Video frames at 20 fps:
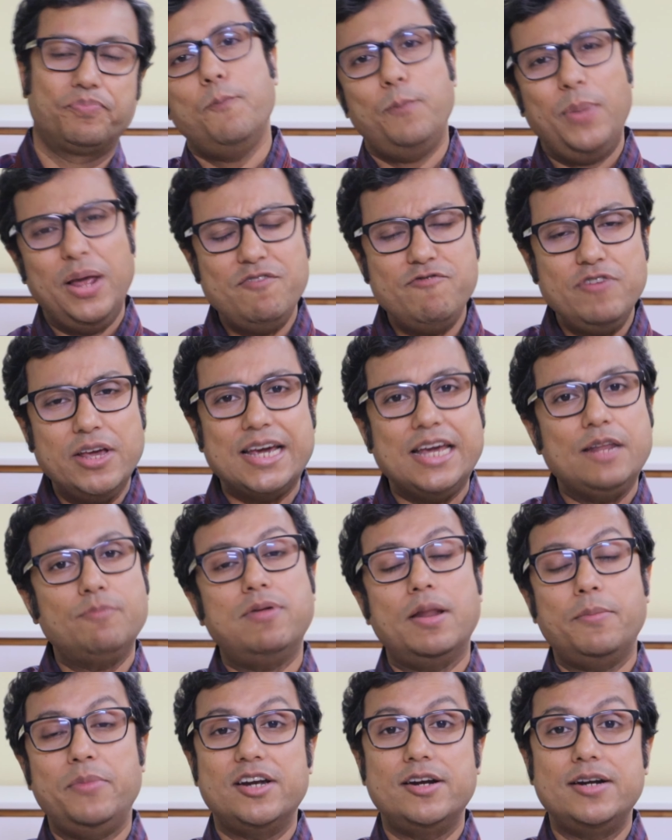Pelvic
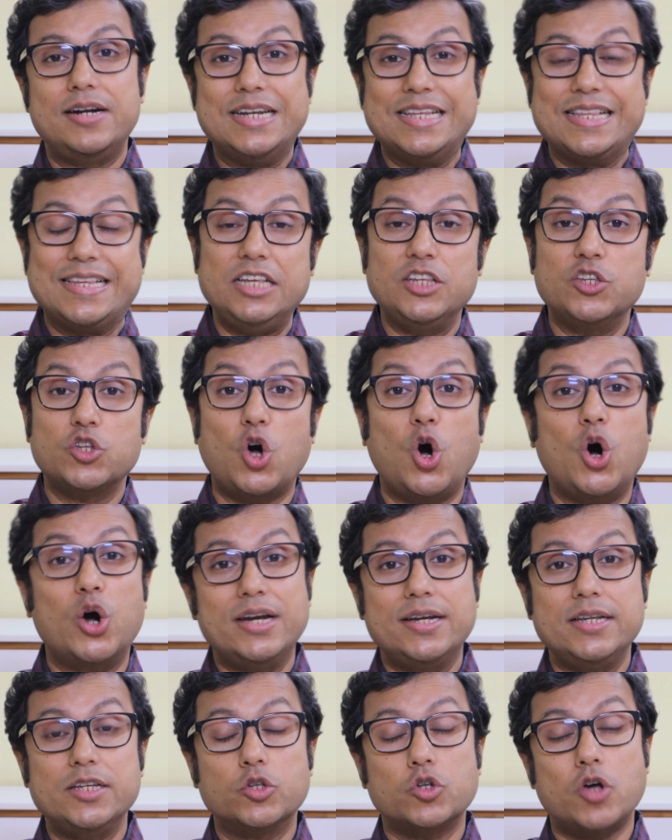inflammatory disease, or
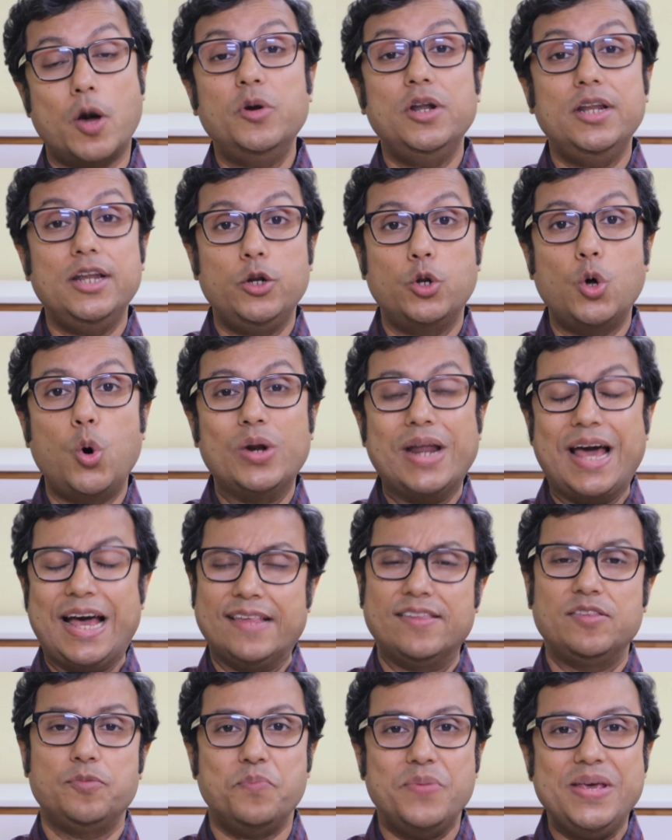it is commonly known
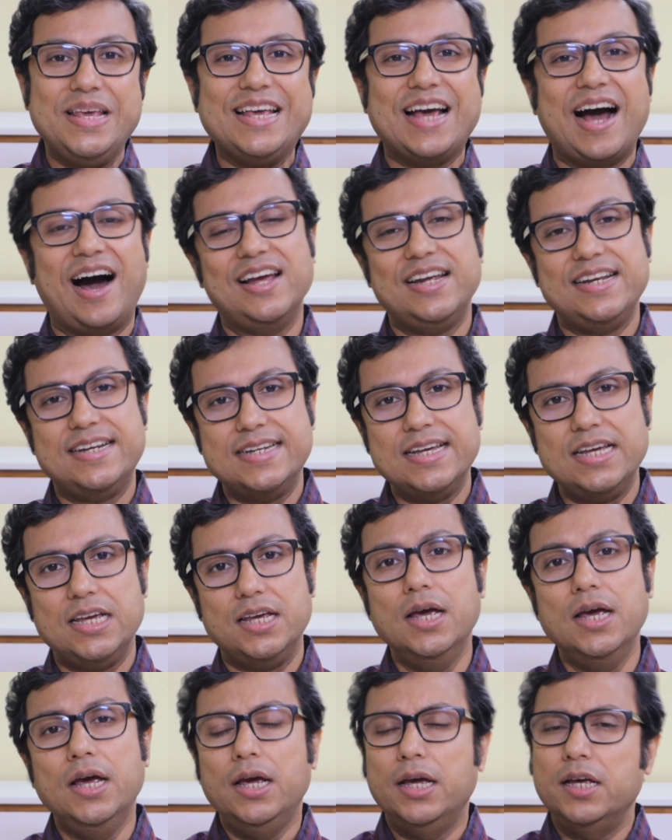as PID,
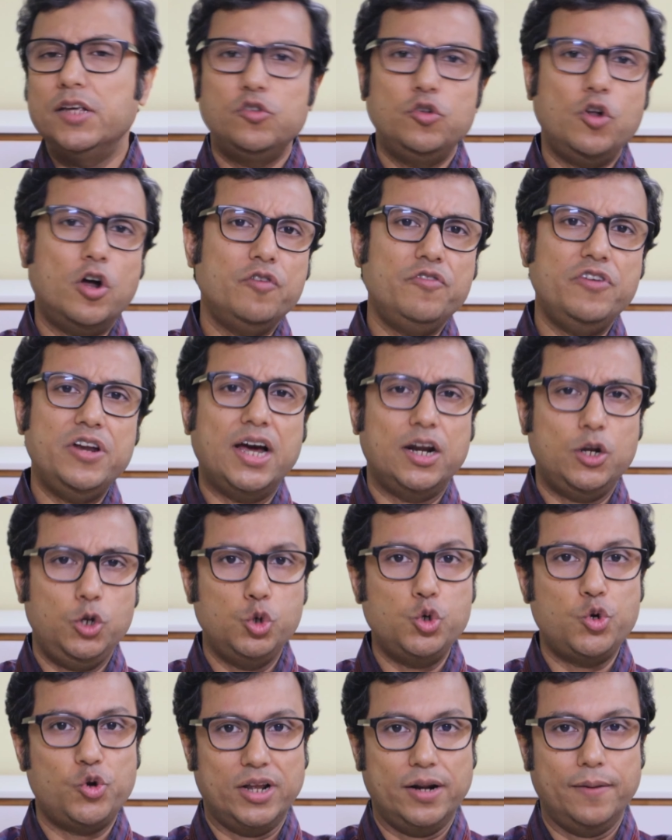is not very
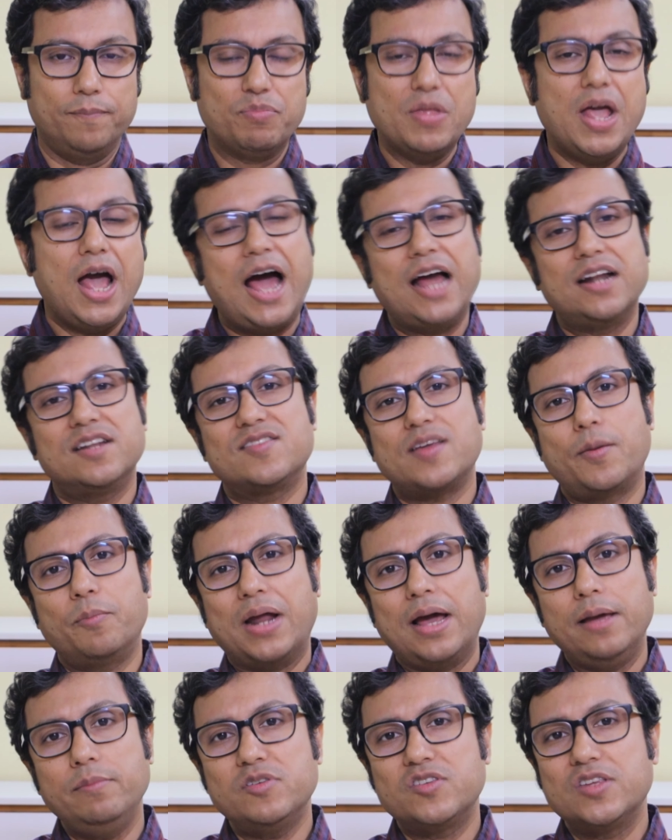unusual, and
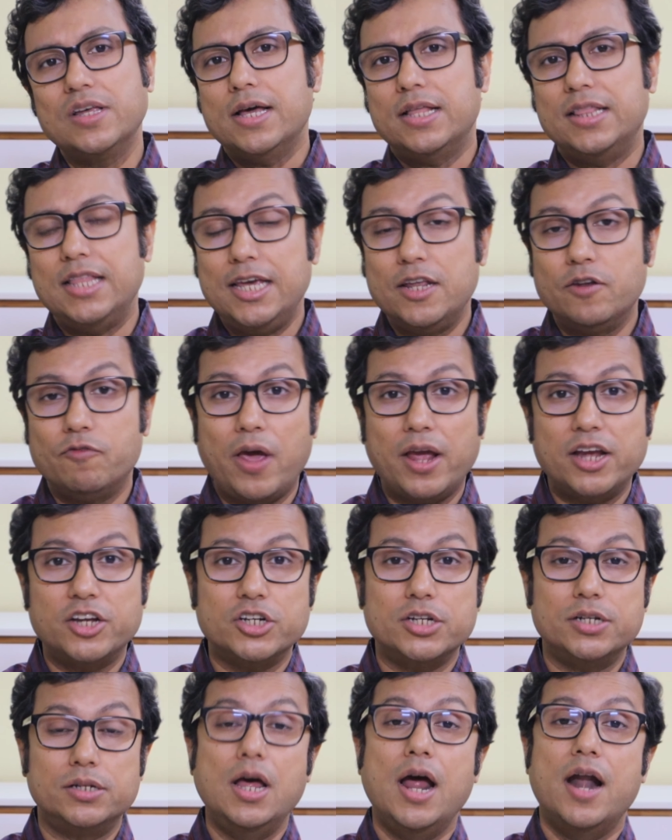sometimes the
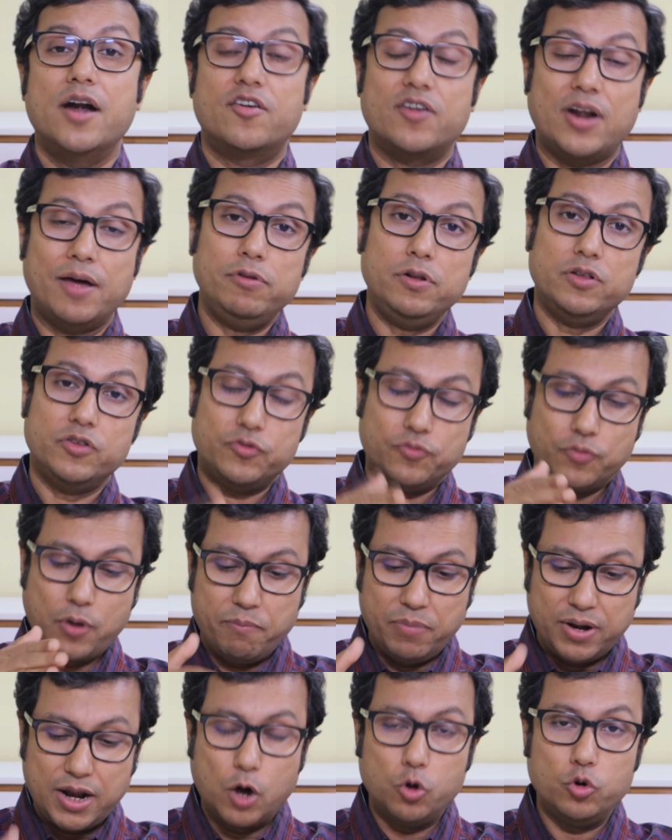infection travels
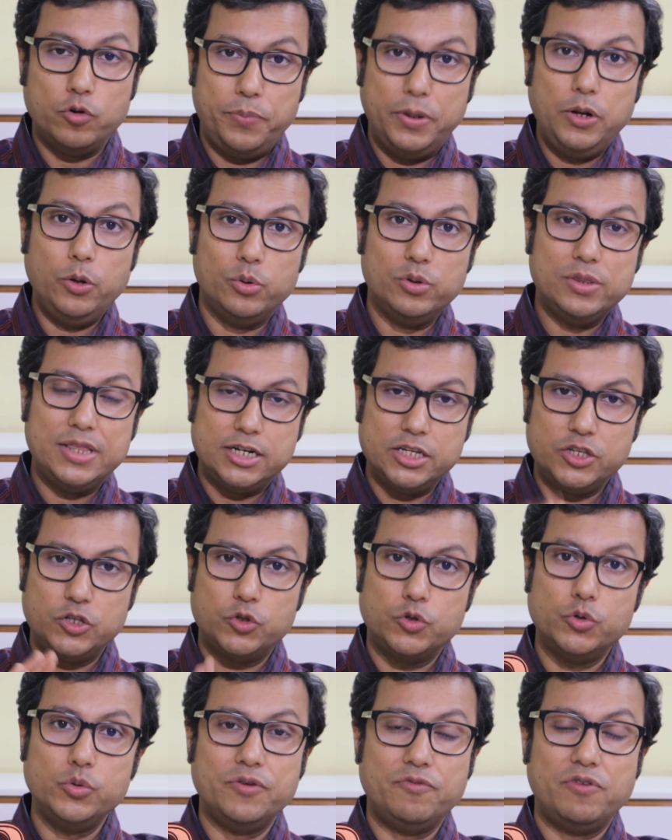from down below, that is
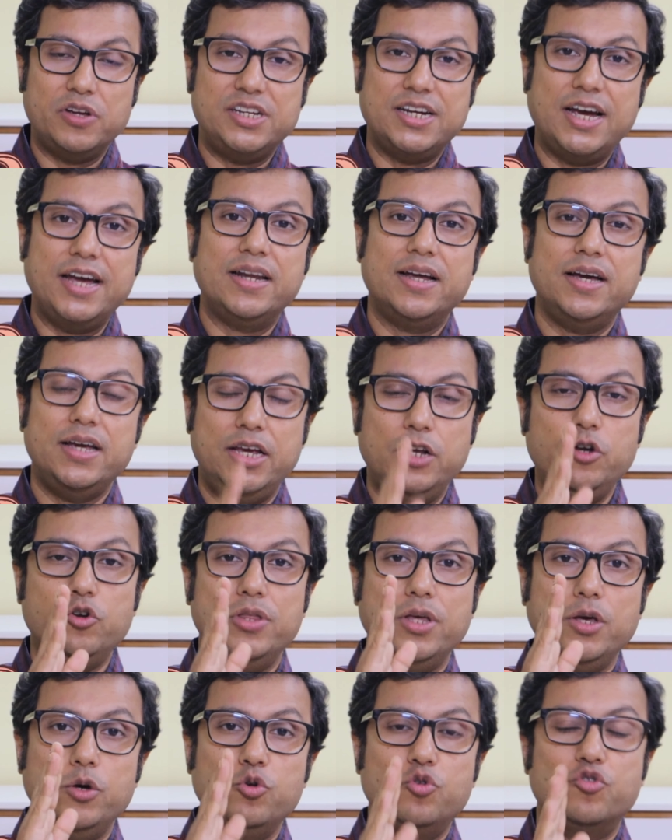through the vagina, into
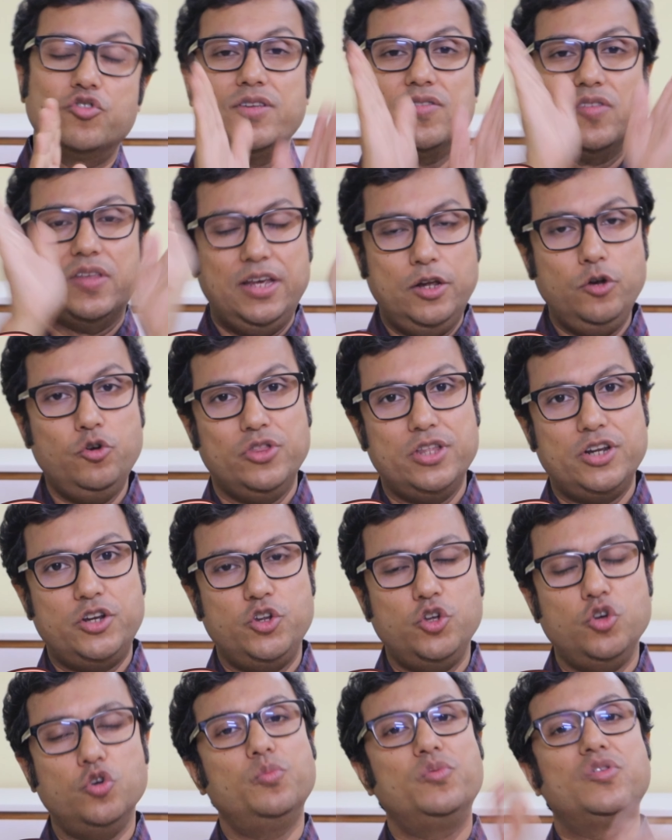the uterus, into the
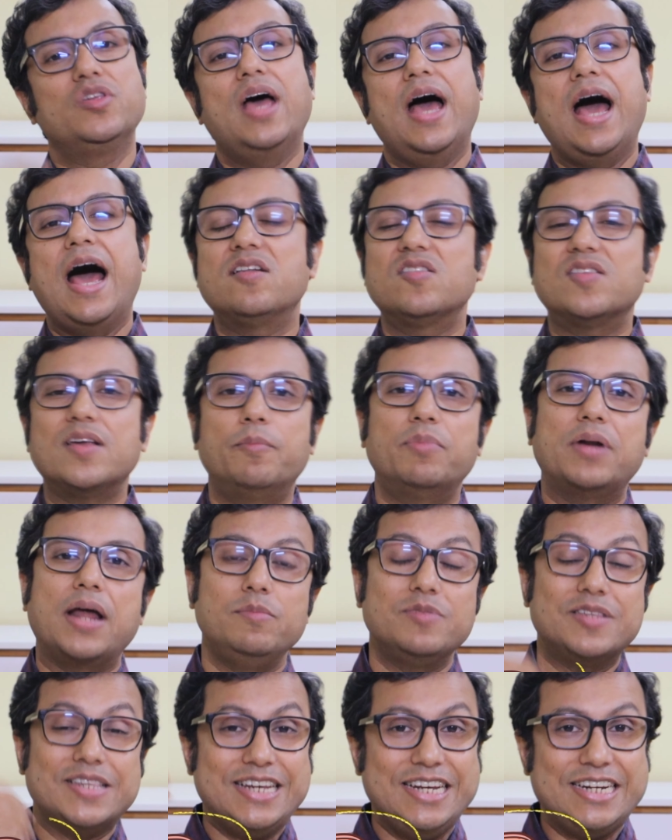tubes, and
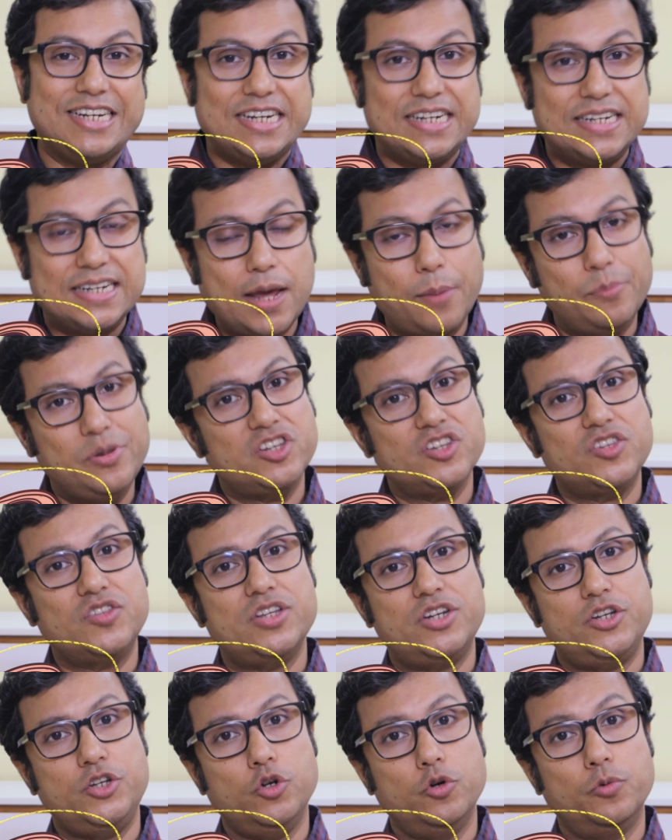sometimes it damages the
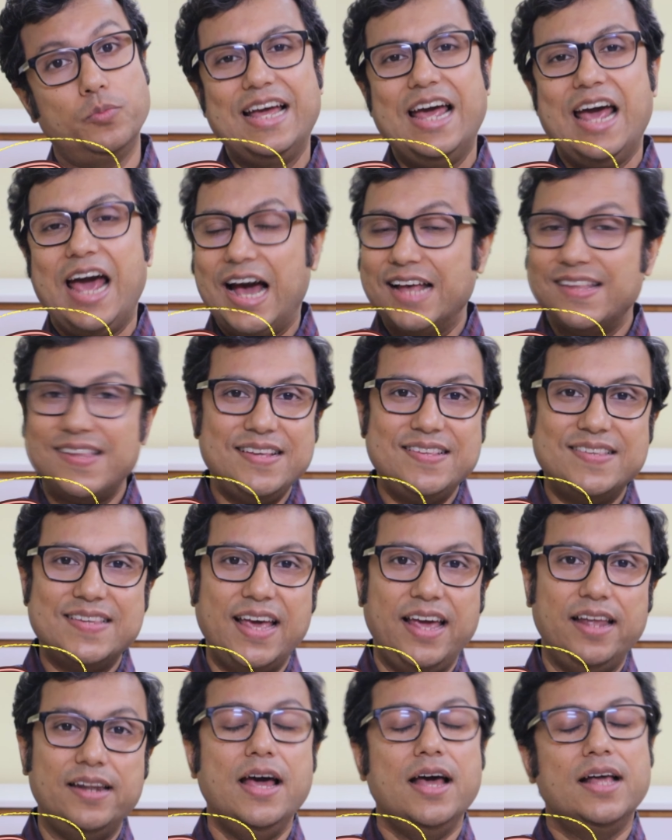tube. As I
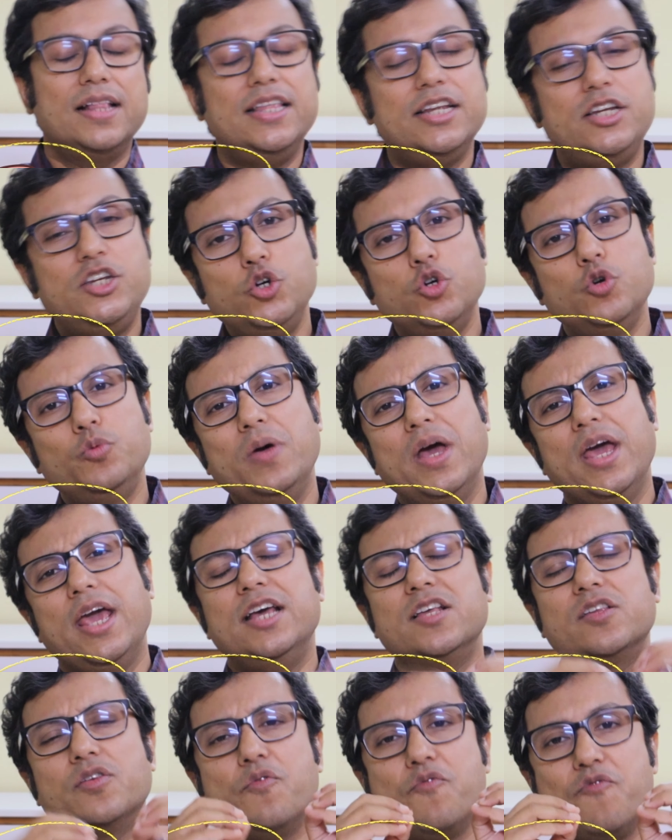said, the tube
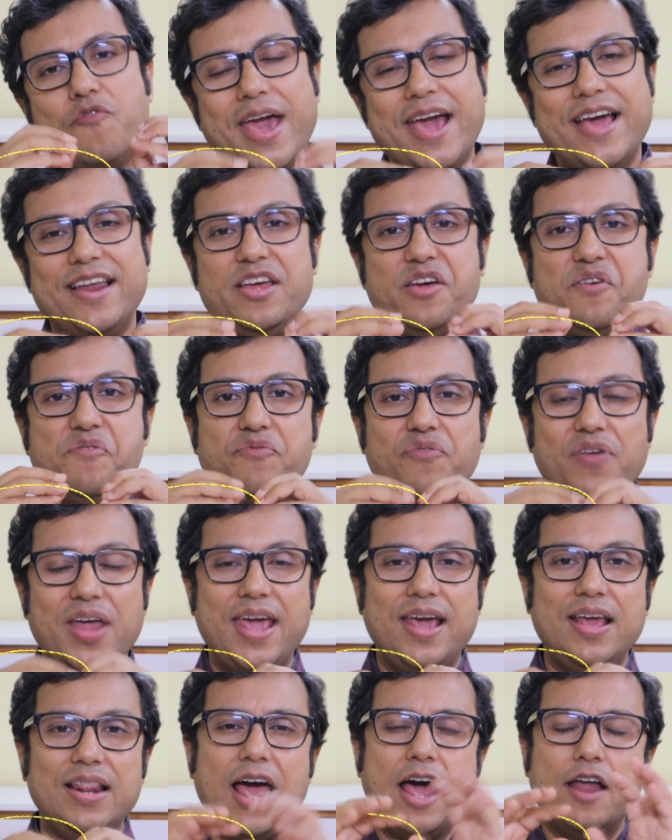is a very
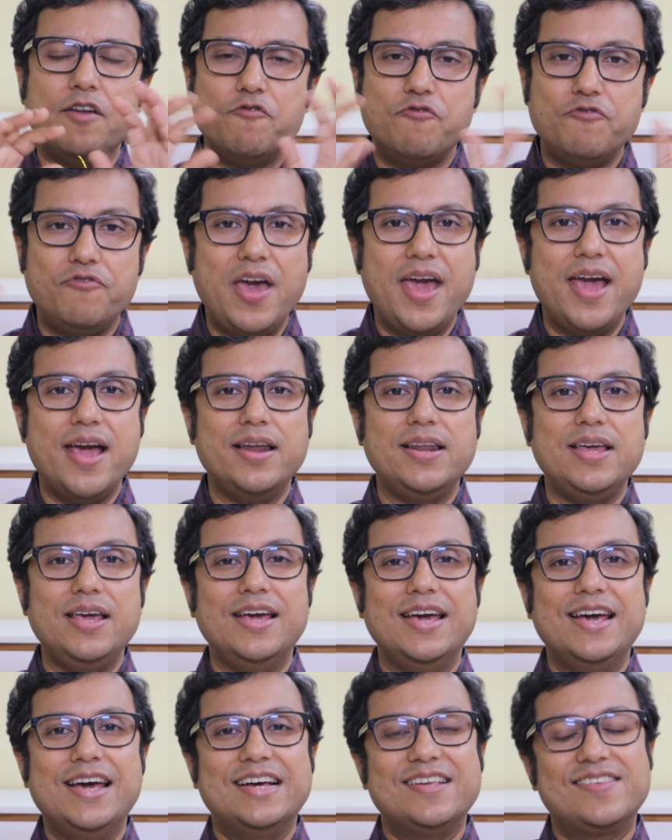frail and
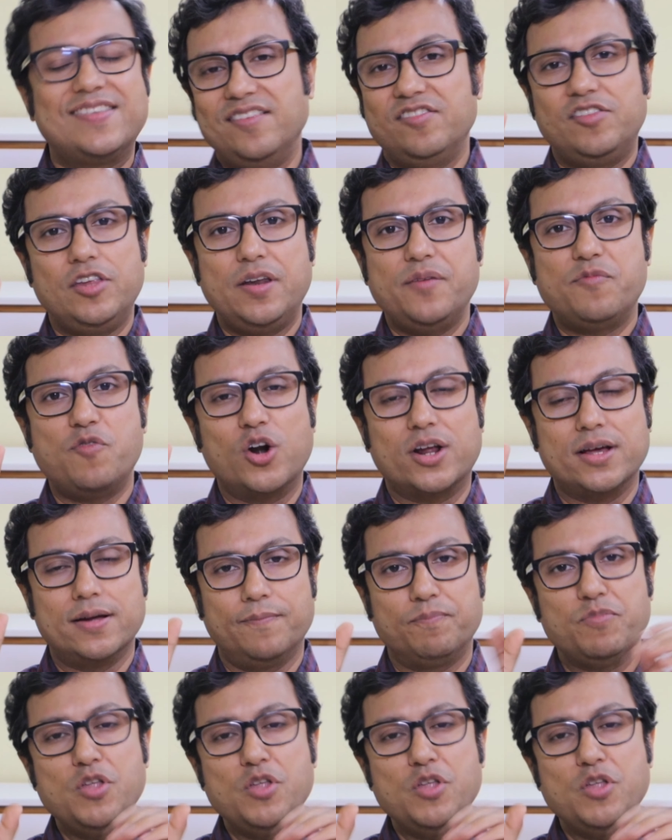very sensitive organ.